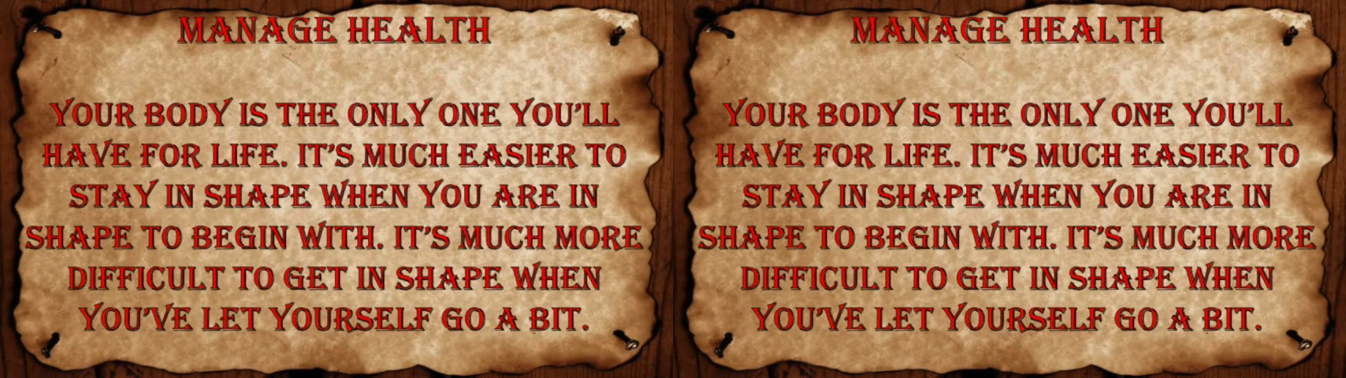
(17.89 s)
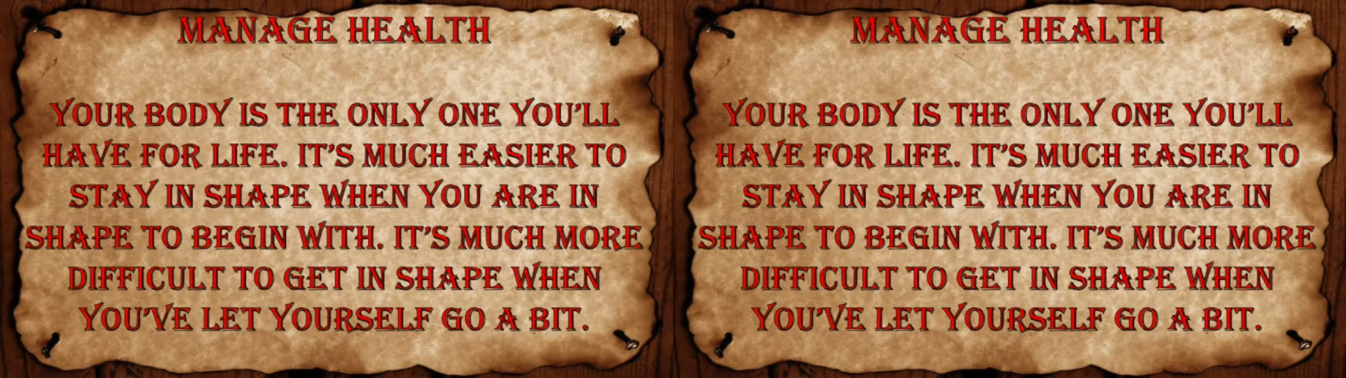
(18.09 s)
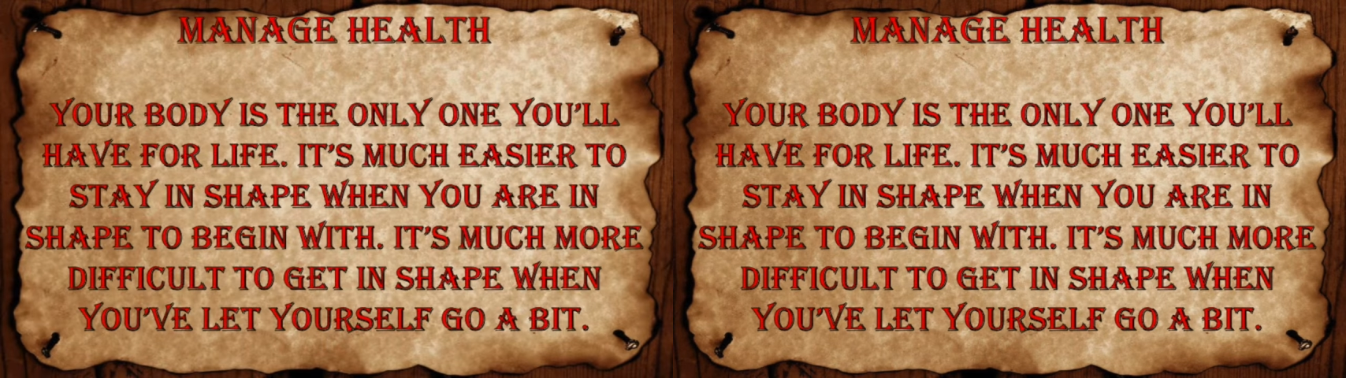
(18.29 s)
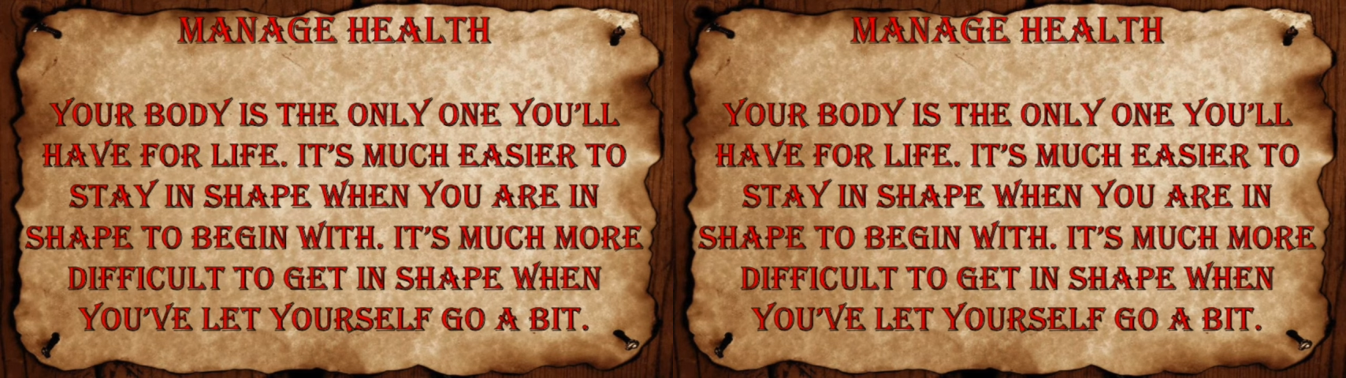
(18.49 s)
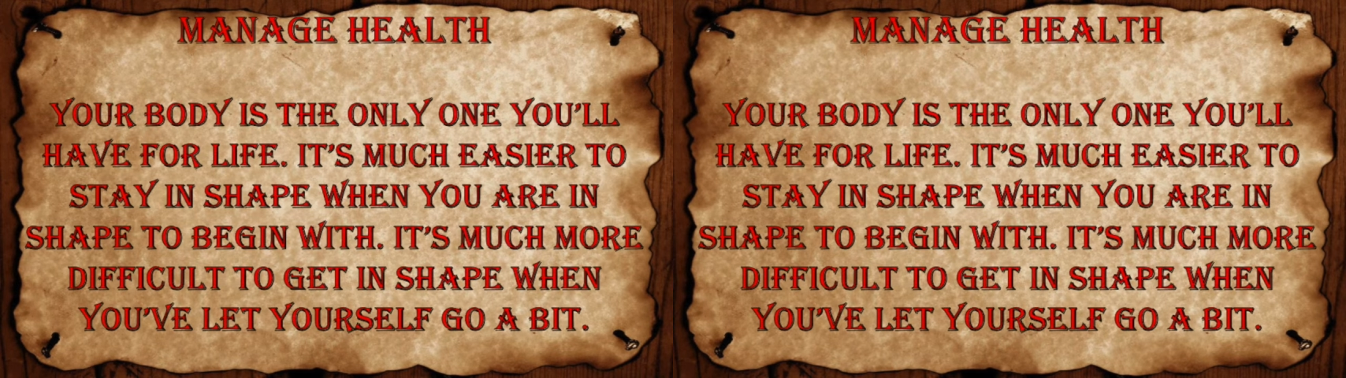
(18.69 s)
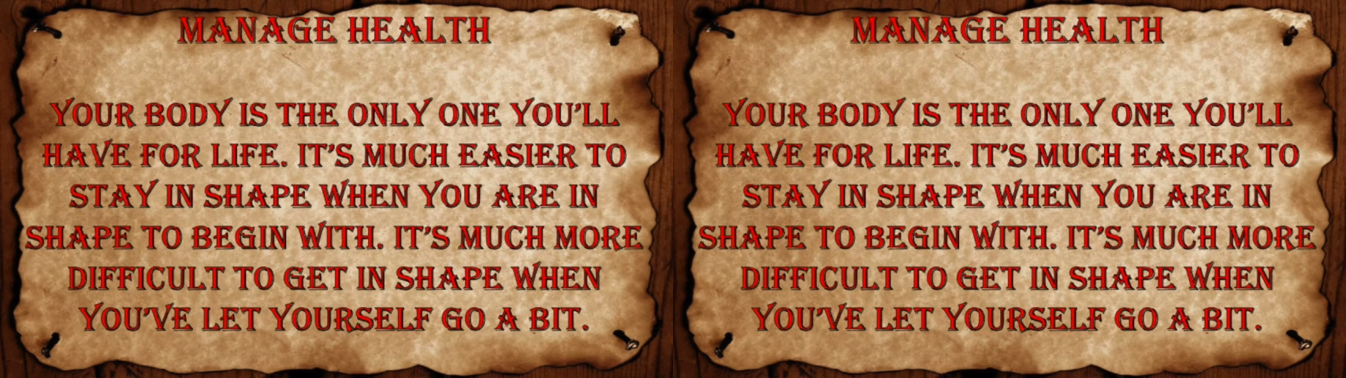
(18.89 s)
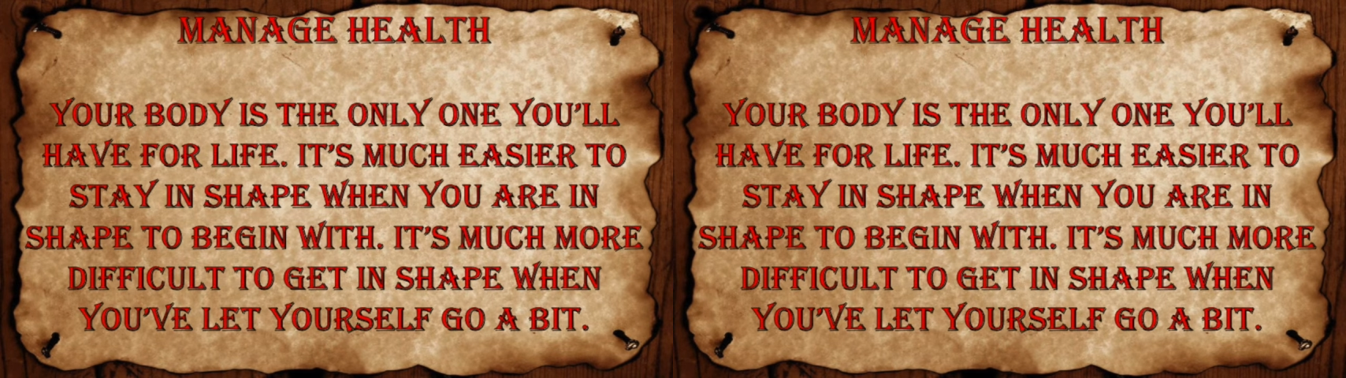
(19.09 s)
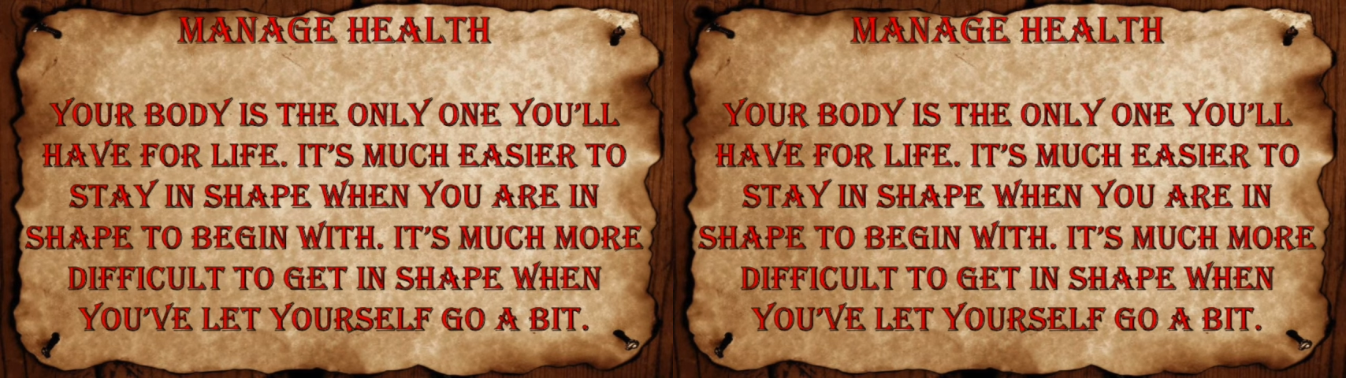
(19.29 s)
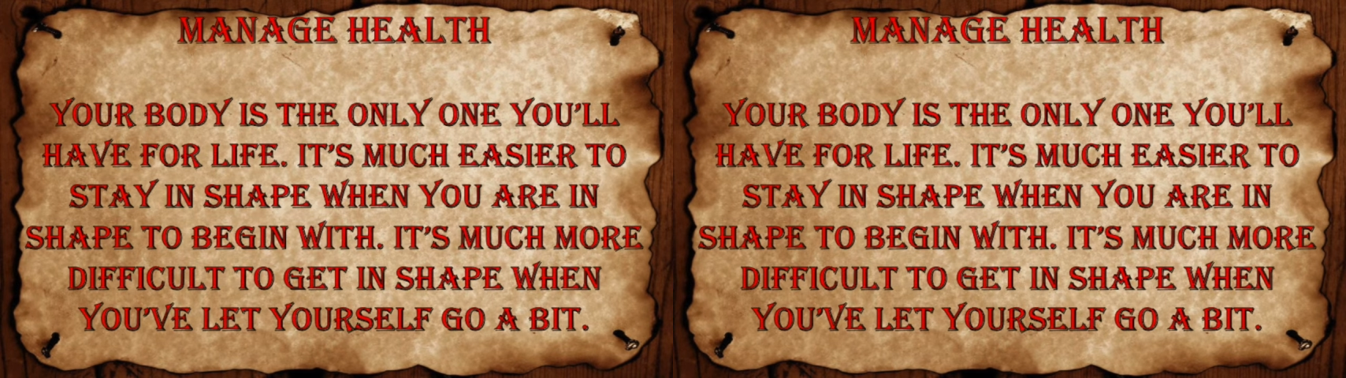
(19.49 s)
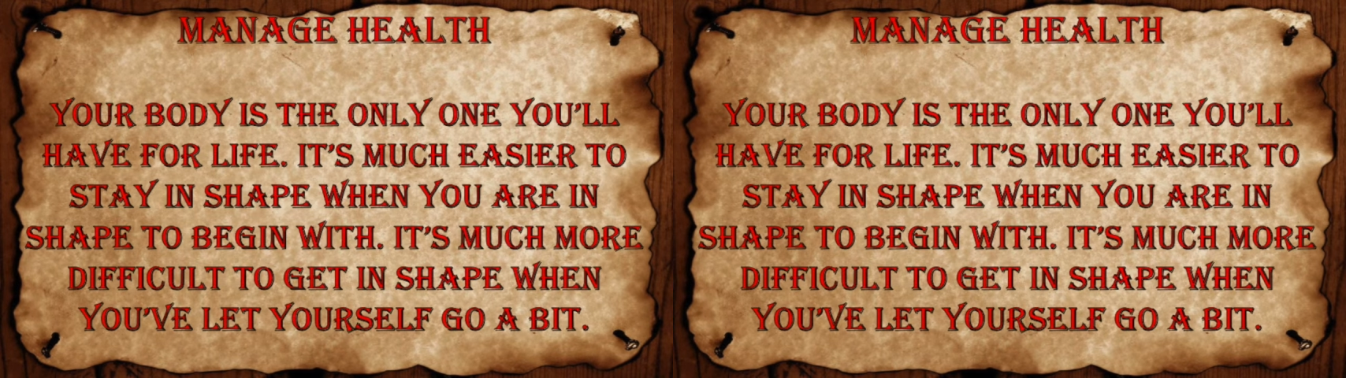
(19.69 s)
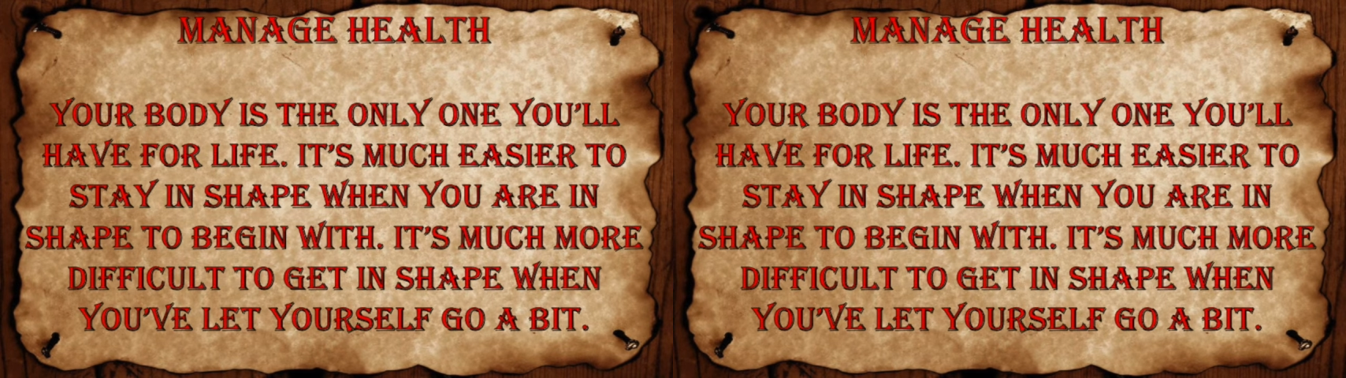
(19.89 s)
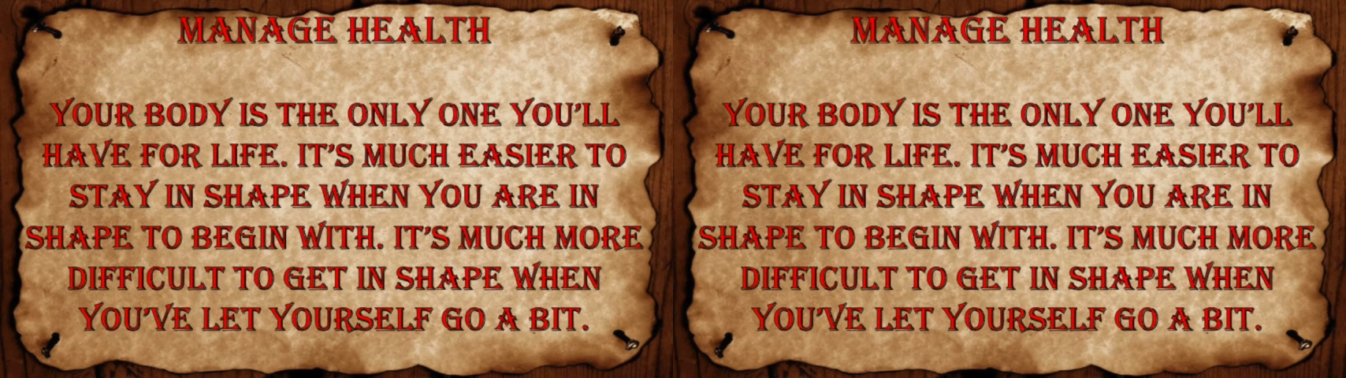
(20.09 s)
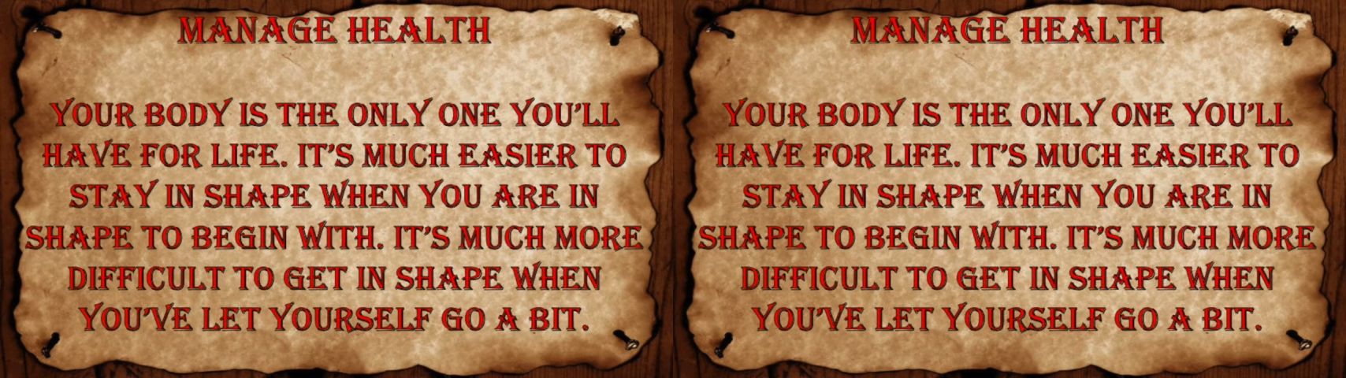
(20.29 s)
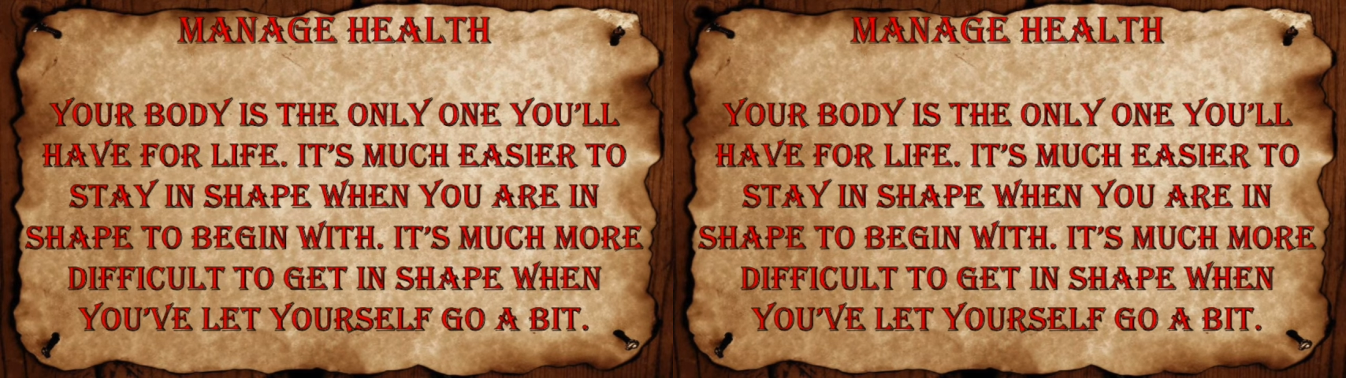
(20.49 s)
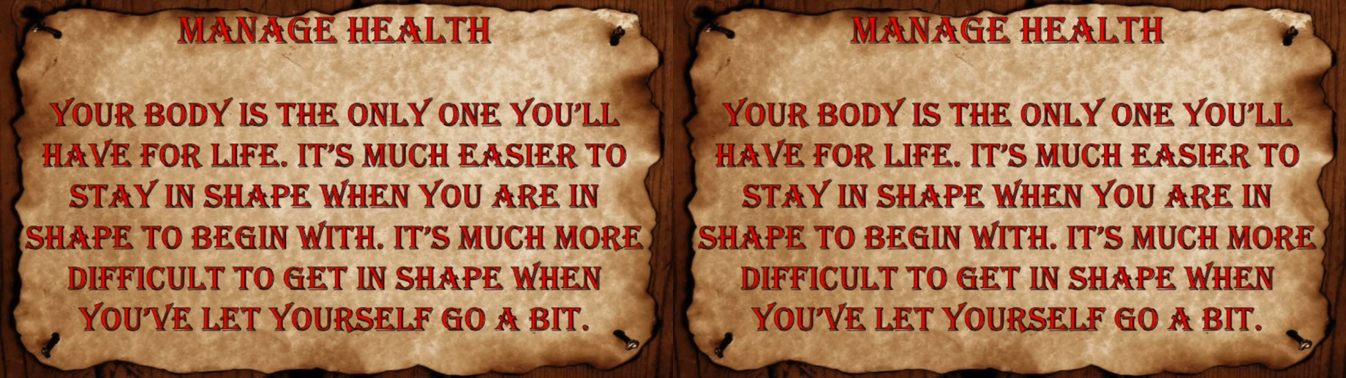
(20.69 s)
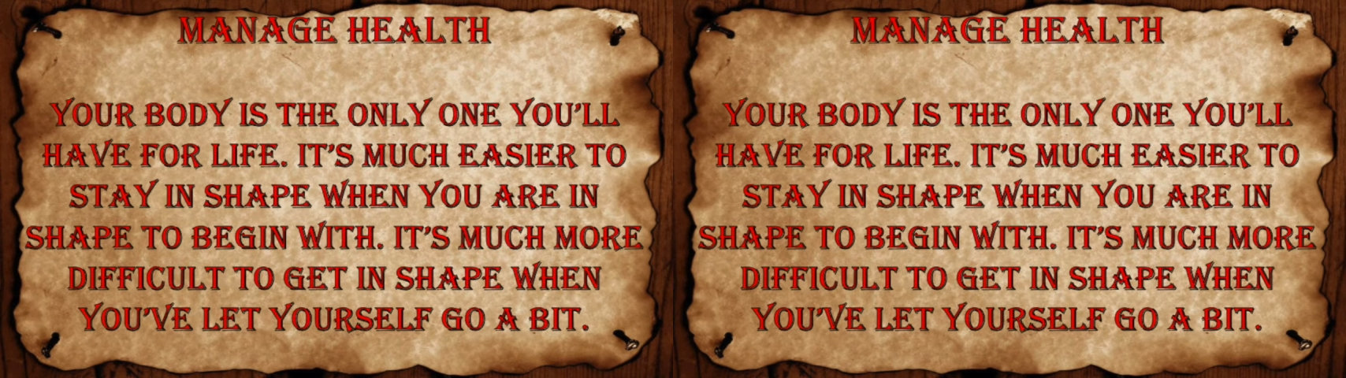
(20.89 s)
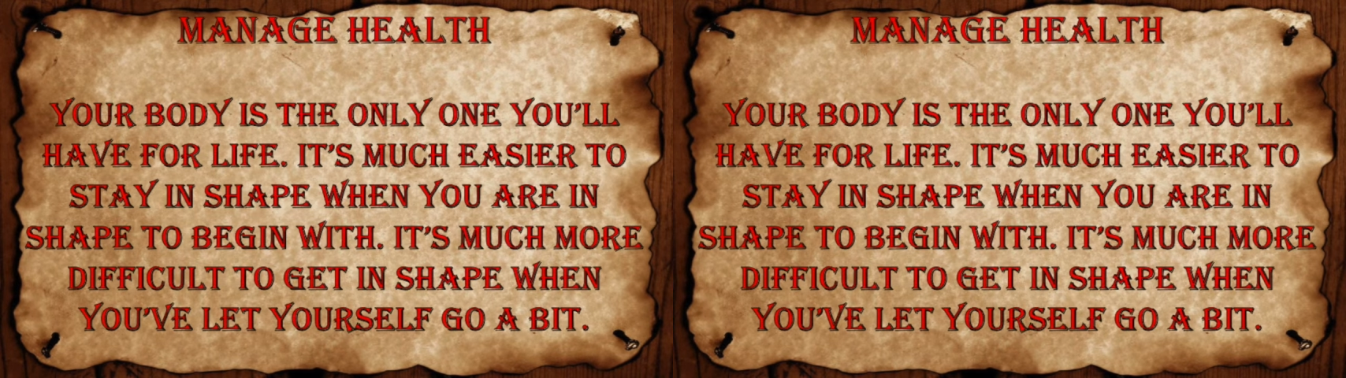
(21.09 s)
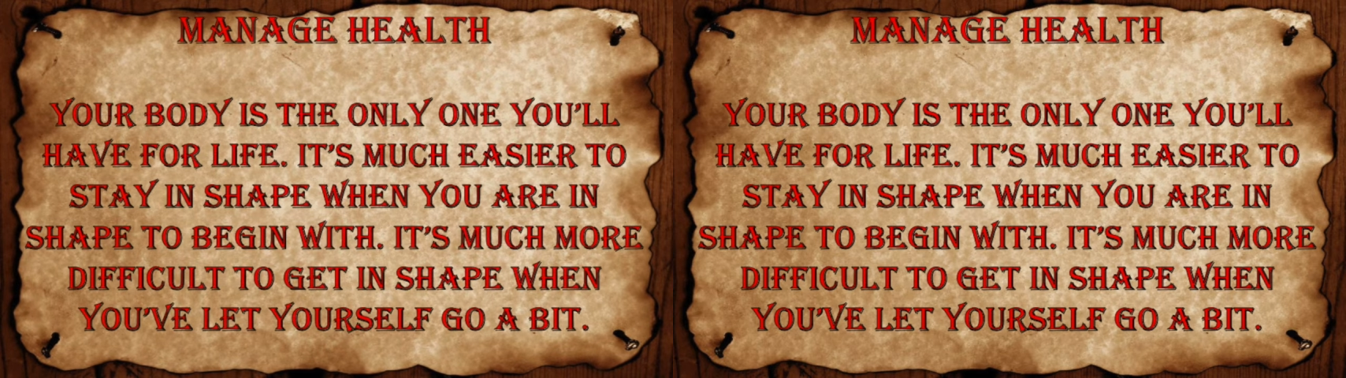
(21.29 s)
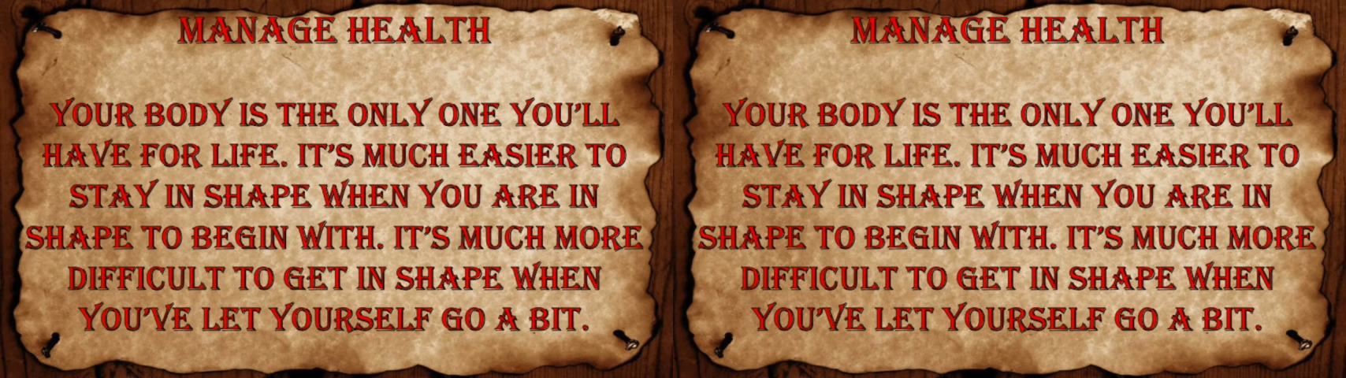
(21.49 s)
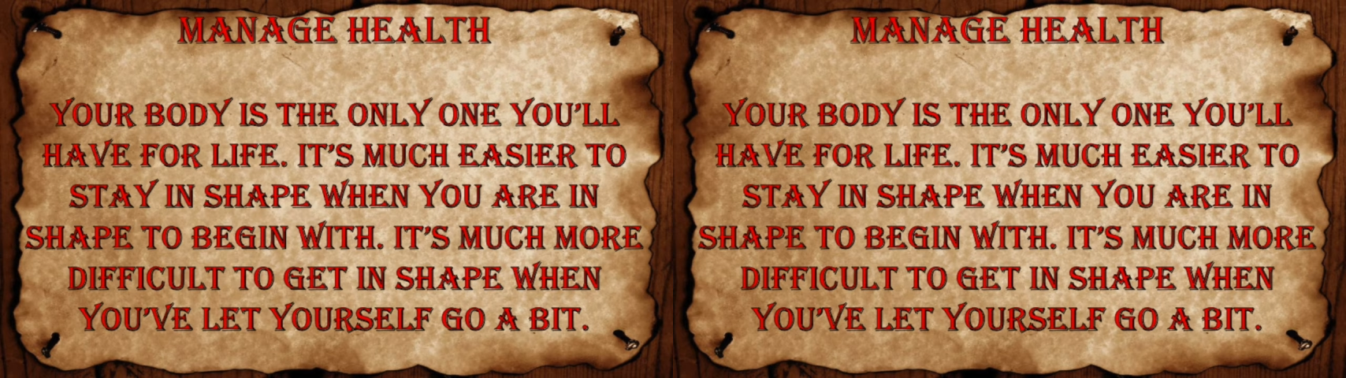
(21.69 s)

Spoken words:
No face is visible, so there are no lips to read.